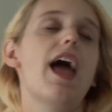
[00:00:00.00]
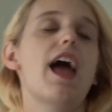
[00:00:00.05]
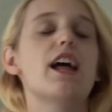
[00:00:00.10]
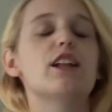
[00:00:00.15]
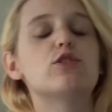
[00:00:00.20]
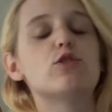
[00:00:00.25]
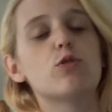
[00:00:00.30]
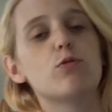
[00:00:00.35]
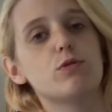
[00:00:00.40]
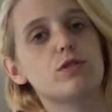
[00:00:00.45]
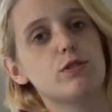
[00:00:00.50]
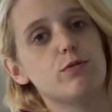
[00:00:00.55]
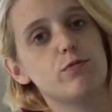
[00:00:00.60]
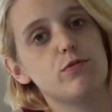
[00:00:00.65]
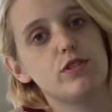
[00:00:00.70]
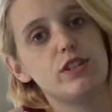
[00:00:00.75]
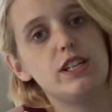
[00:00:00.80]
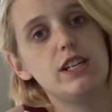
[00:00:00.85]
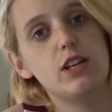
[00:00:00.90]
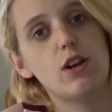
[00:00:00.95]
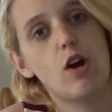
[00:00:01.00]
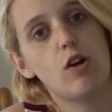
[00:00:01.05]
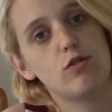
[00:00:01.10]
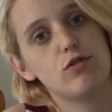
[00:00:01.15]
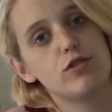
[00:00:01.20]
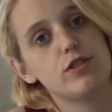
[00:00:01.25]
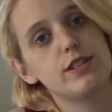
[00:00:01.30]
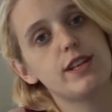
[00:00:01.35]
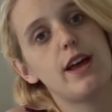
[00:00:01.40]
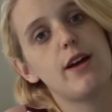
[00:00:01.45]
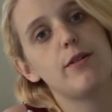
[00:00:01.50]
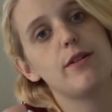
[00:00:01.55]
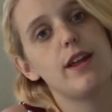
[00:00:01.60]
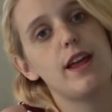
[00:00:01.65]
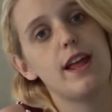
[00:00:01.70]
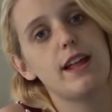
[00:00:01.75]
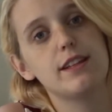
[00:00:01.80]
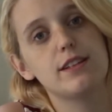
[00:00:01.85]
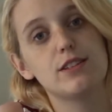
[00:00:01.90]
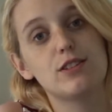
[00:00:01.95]
and so it was a routine ultrasound.
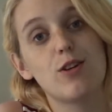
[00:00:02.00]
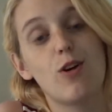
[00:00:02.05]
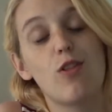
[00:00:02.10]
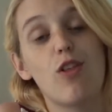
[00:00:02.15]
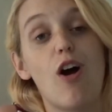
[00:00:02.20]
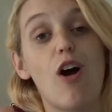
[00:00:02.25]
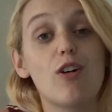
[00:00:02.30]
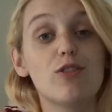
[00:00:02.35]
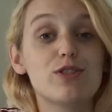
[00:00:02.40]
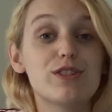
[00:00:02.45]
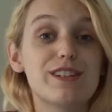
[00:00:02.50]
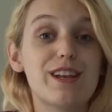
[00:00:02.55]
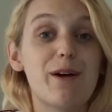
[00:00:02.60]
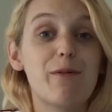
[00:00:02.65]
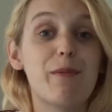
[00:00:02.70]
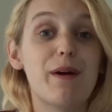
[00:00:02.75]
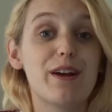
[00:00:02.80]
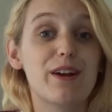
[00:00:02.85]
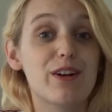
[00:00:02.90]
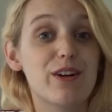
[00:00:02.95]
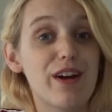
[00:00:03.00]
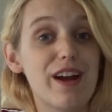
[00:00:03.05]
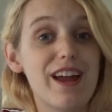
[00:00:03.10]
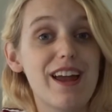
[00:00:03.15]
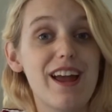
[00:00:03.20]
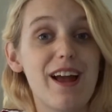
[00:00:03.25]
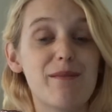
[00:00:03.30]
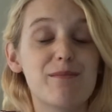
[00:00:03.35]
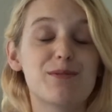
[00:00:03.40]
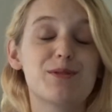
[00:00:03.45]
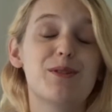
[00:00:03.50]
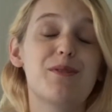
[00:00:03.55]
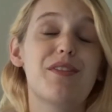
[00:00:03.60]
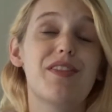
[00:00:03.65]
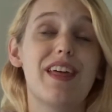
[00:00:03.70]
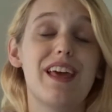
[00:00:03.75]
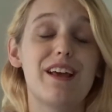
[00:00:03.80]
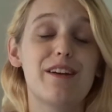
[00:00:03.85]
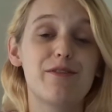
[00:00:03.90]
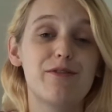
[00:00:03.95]
And so the ultrasound went great. I'm so
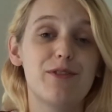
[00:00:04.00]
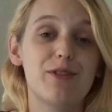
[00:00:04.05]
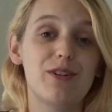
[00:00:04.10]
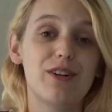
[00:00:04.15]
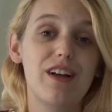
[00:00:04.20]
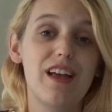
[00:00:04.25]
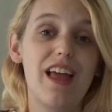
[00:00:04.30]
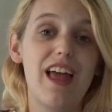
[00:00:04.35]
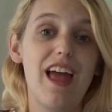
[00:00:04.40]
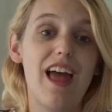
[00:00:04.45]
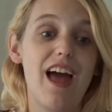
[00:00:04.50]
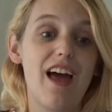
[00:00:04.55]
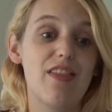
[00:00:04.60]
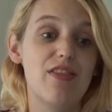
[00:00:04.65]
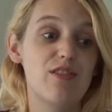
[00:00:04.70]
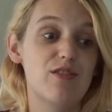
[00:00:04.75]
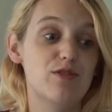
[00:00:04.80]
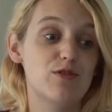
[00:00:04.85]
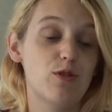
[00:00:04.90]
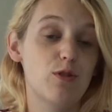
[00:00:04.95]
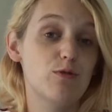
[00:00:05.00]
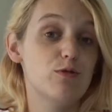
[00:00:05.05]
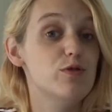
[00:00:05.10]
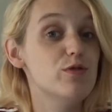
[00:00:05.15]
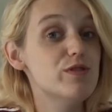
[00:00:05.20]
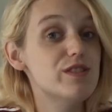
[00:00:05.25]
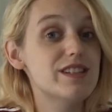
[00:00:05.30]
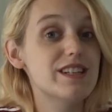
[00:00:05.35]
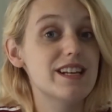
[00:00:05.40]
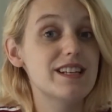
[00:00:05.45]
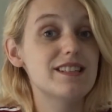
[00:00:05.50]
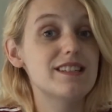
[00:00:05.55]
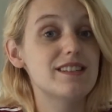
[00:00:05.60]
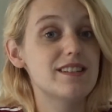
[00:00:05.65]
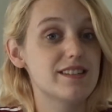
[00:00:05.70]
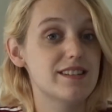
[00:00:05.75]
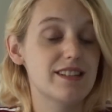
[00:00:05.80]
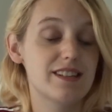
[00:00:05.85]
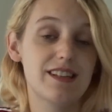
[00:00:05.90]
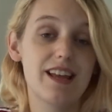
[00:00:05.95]
thankful. There's no new cysts,
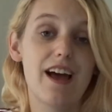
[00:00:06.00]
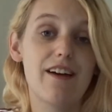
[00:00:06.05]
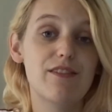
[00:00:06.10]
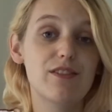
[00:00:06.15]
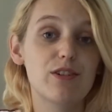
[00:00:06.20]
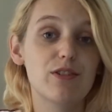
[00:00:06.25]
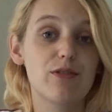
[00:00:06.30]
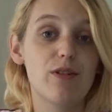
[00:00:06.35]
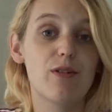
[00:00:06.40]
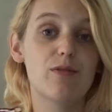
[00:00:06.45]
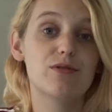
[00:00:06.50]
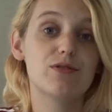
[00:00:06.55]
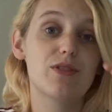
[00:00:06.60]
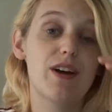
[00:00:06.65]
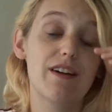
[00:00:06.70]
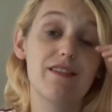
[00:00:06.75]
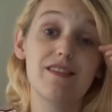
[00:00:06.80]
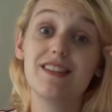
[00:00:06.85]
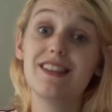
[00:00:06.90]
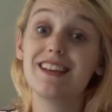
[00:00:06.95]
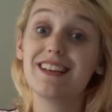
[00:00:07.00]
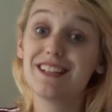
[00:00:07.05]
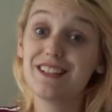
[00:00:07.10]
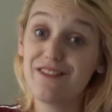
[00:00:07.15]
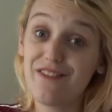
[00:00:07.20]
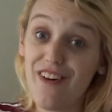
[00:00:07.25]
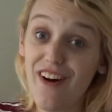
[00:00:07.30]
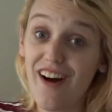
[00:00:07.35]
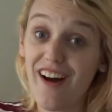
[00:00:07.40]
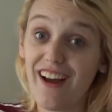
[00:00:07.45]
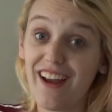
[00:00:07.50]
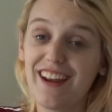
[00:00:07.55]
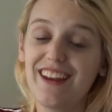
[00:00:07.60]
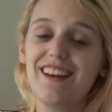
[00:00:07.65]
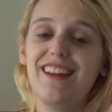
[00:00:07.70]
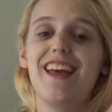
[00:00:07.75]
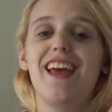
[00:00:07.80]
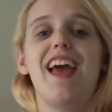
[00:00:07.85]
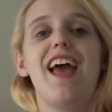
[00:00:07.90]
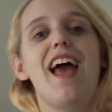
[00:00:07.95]
the cysts haven't grown, so everything is
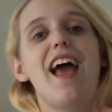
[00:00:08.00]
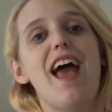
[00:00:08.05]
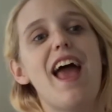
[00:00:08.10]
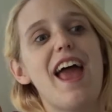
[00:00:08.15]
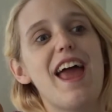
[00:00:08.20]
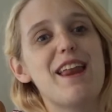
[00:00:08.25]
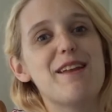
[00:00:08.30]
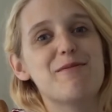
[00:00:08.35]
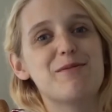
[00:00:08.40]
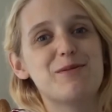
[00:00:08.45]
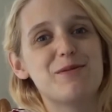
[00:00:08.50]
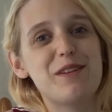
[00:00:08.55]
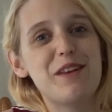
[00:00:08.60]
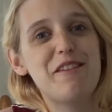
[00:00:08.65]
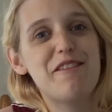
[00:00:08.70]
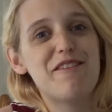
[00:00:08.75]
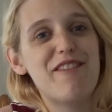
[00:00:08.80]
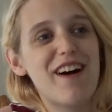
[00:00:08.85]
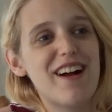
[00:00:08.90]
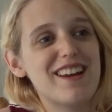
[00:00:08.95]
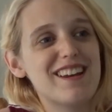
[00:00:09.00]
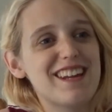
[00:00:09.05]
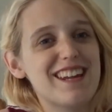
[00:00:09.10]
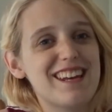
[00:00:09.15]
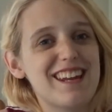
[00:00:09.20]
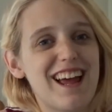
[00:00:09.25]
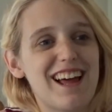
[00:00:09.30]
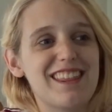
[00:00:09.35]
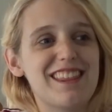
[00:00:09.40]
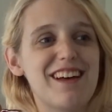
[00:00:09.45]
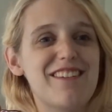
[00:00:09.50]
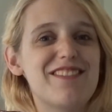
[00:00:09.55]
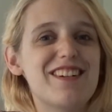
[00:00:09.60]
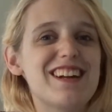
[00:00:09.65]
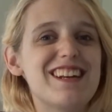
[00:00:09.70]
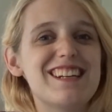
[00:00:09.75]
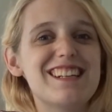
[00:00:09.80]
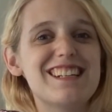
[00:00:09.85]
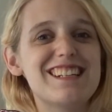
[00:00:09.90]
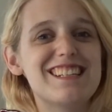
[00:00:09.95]
fine. And it was really fun I love
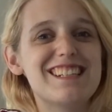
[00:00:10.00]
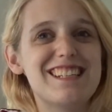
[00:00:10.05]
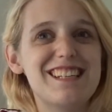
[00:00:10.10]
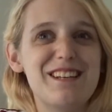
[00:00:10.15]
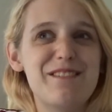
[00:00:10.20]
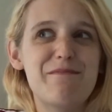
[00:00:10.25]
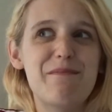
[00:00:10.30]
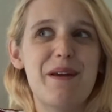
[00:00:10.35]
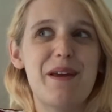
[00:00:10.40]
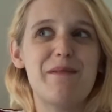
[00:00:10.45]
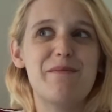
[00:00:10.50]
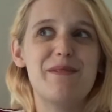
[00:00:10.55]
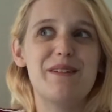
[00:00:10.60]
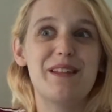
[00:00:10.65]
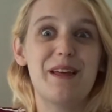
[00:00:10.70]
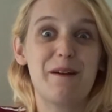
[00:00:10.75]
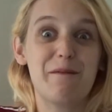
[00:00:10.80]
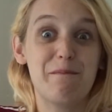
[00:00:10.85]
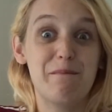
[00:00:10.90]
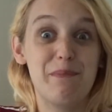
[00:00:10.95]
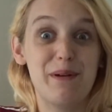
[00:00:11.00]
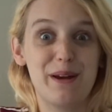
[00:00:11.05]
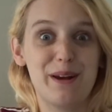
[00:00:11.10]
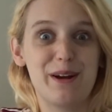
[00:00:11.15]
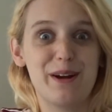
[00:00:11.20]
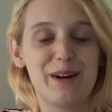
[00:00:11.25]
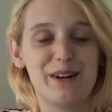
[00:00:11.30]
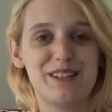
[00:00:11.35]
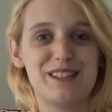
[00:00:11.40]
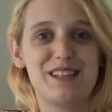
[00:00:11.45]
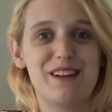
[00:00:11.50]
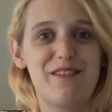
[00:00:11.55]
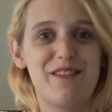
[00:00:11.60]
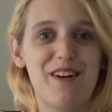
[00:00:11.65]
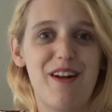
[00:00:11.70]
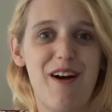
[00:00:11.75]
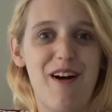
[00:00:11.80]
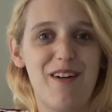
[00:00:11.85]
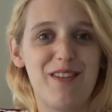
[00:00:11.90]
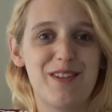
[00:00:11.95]
getting to see baby like bigger and stuff
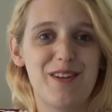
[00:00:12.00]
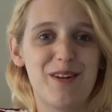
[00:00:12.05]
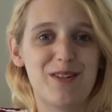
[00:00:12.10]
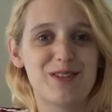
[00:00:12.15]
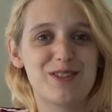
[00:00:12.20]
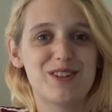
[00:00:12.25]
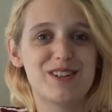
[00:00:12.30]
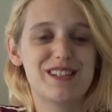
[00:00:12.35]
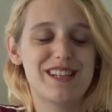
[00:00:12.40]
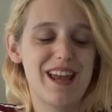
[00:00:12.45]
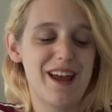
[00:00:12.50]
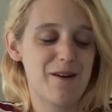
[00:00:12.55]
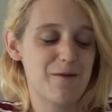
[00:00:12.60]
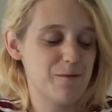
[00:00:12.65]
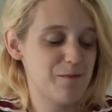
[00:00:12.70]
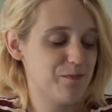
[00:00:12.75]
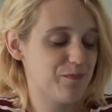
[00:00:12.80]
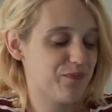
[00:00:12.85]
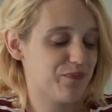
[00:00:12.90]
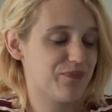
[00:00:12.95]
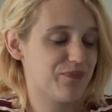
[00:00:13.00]
and on the ultrasound.